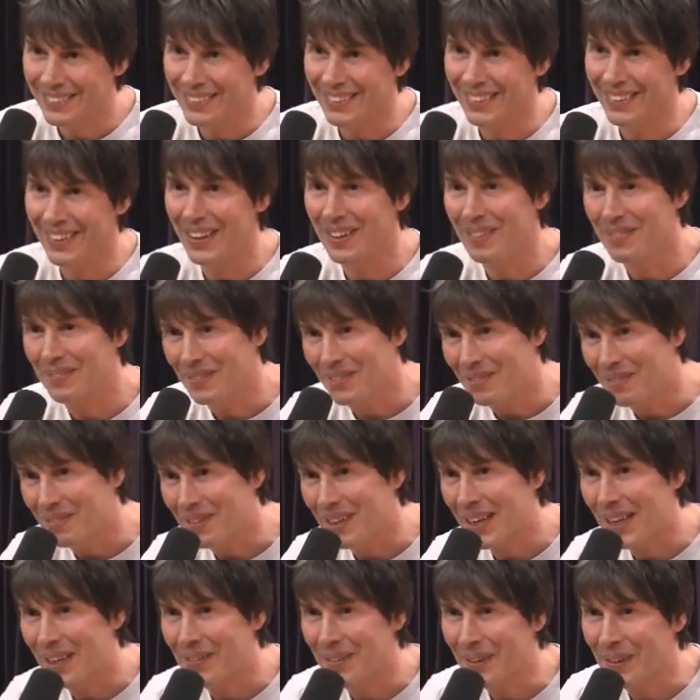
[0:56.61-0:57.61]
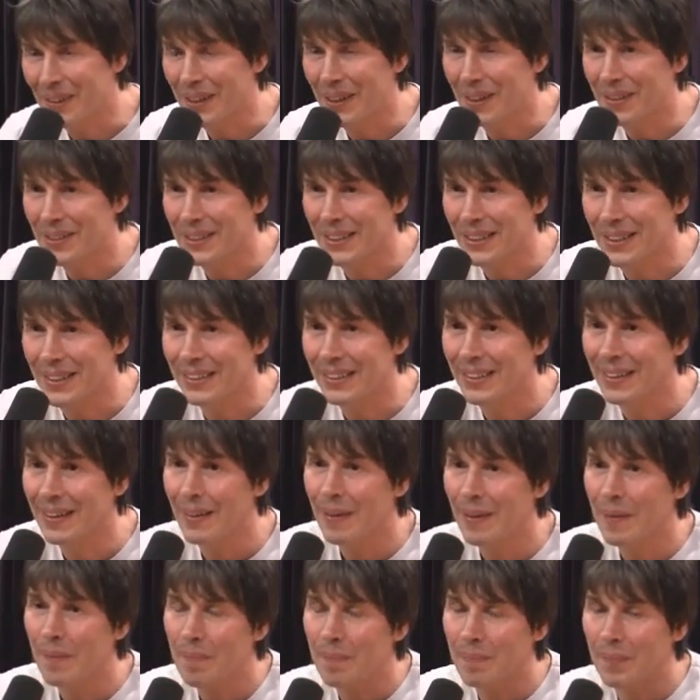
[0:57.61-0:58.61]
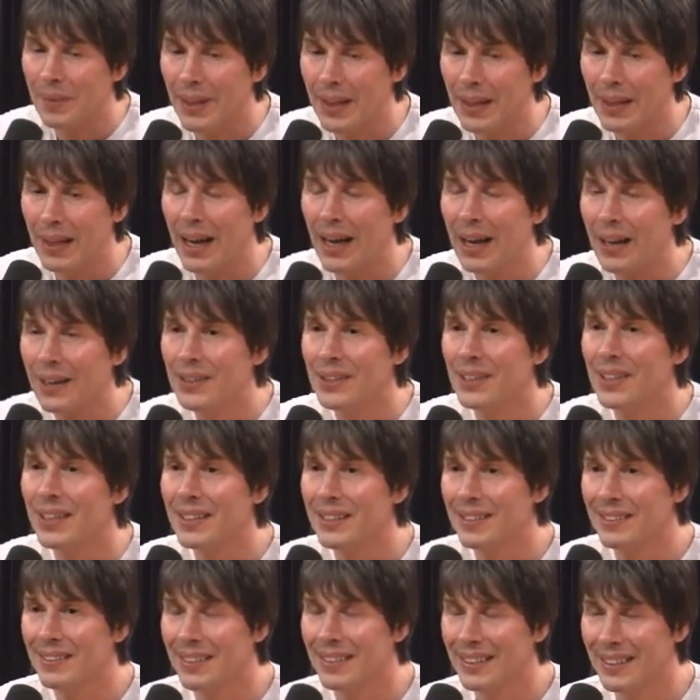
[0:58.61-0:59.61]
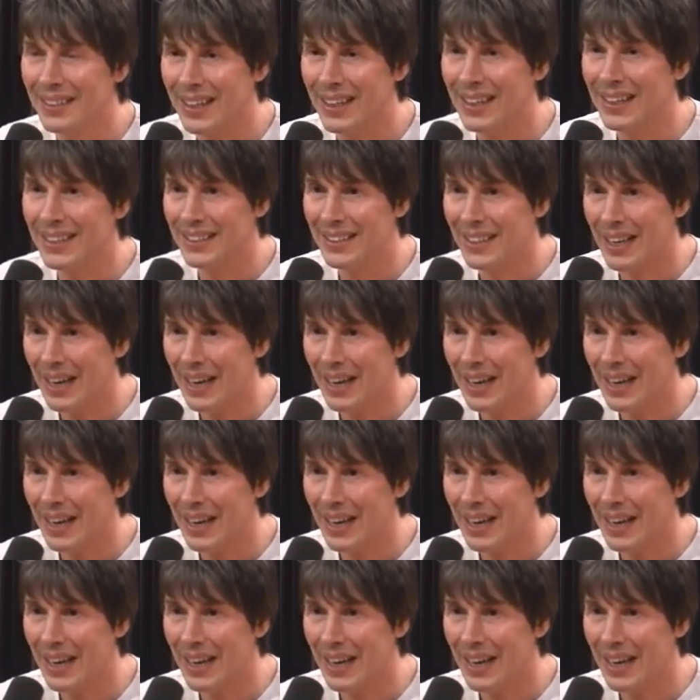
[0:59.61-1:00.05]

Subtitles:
love and fear and all those things... are just the things